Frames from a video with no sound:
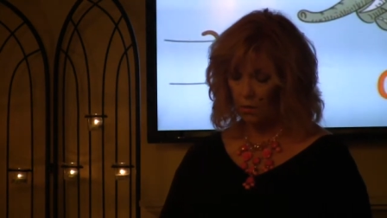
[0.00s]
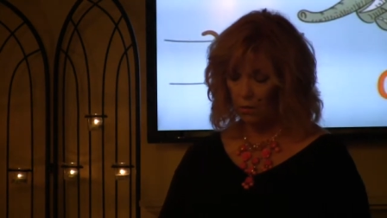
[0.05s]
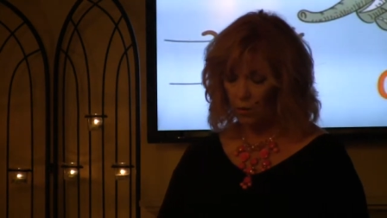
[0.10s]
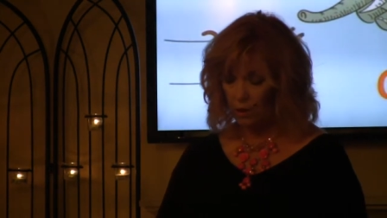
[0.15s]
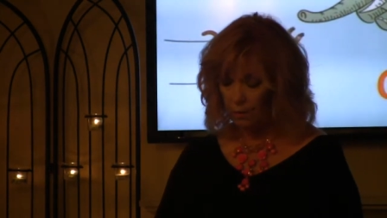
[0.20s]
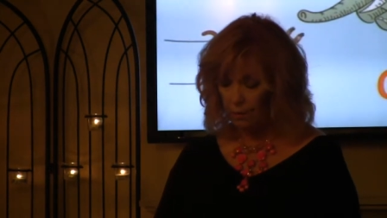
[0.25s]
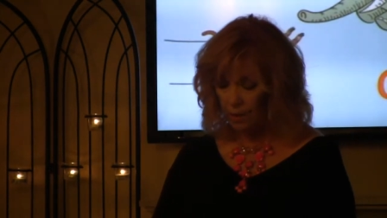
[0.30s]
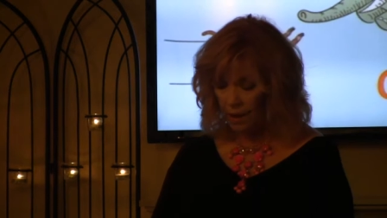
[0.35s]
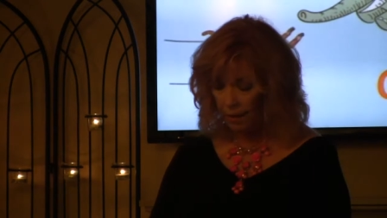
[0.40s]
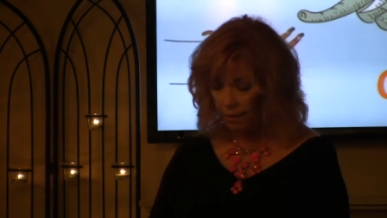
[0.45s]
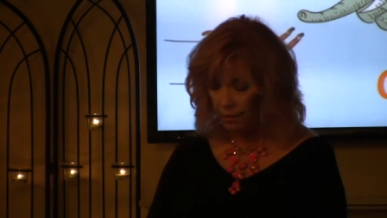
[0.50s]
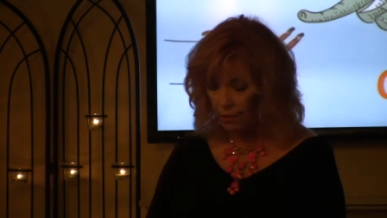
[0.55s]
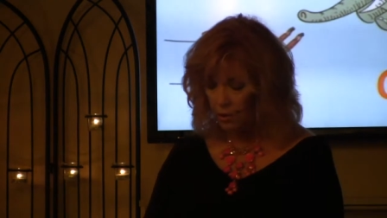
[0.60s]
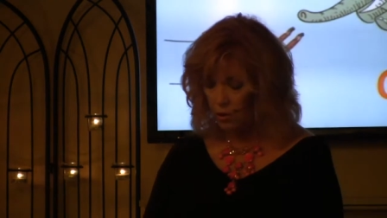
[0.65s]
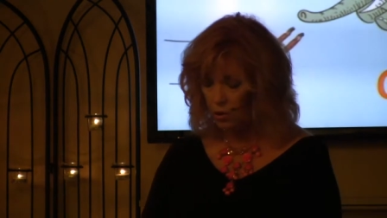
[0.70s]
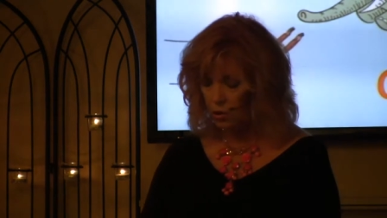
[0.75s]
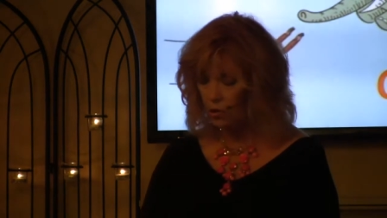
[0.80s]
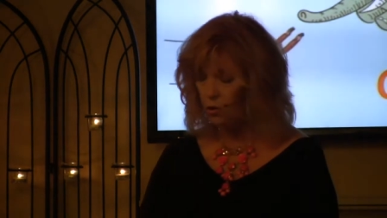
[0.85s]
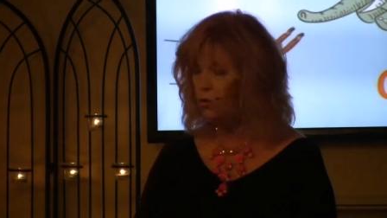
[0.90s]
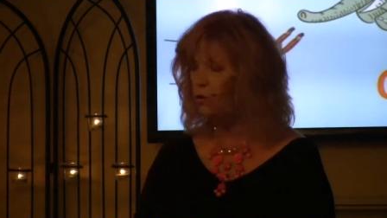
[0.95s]
Remember
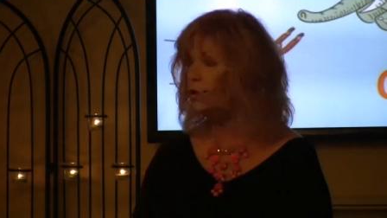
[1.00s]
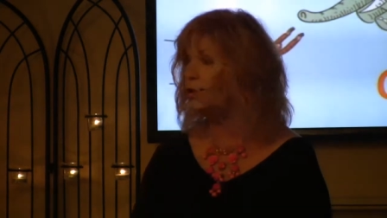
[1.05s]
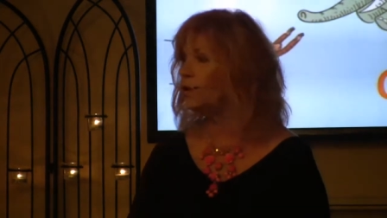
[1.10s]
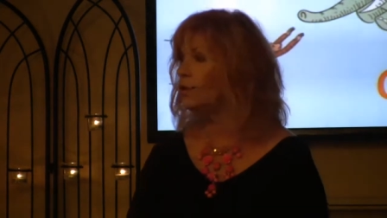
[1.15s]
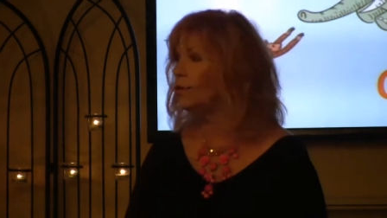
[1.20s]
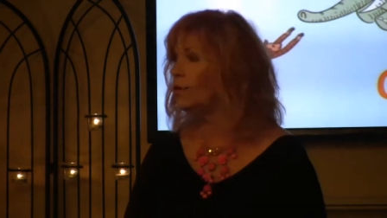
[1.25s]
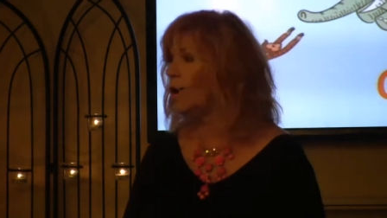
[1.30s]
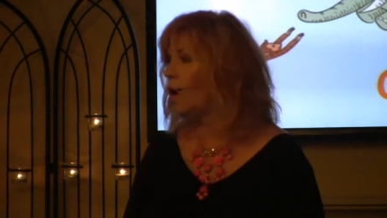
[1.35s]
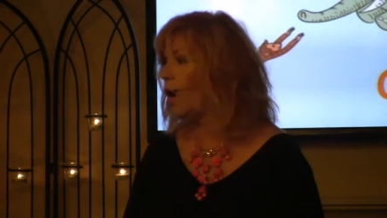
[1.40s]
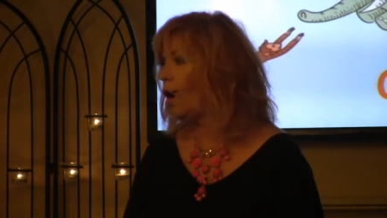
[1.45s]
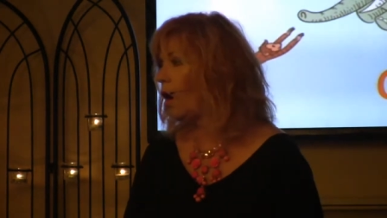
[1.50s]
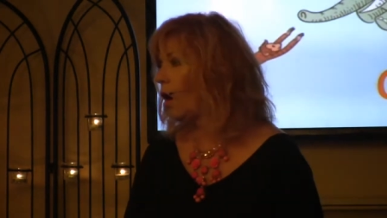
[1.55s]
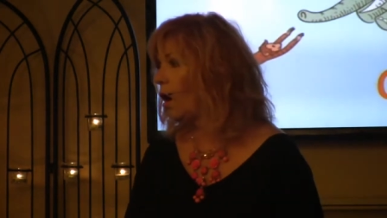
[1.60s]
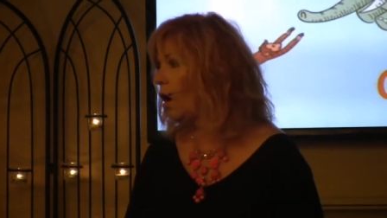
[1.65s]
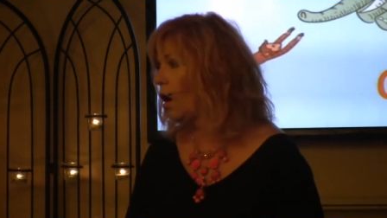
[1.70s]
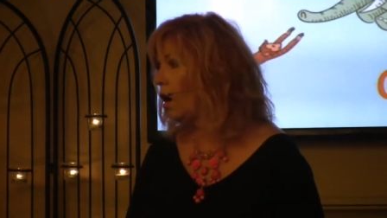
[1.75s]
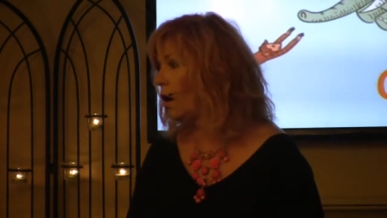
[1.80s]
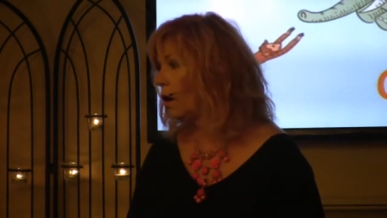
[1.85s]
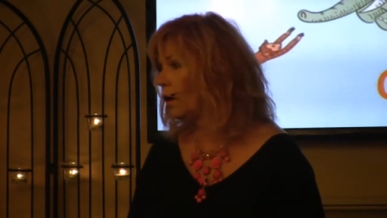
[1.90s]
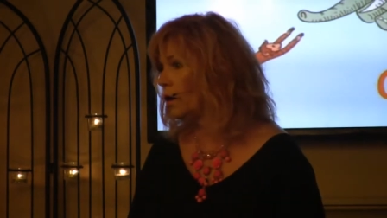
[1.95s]
who you
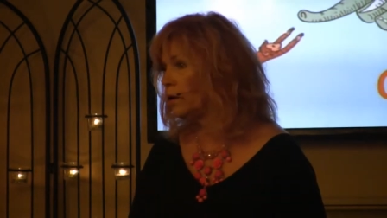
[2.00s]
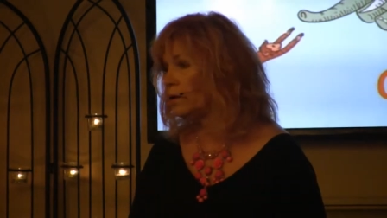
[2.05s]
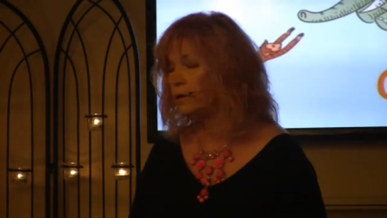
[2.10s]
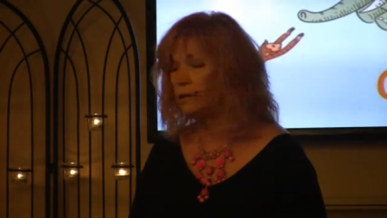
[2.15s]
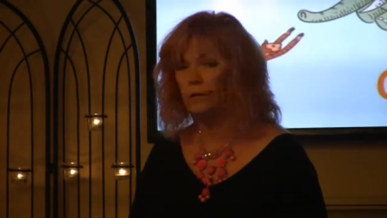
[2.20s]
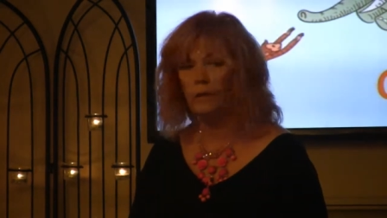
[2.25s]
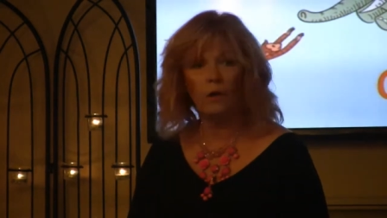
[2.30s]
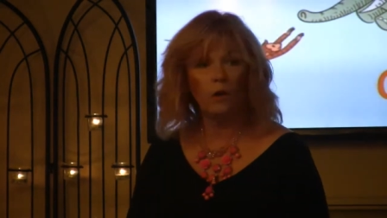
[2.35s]
are.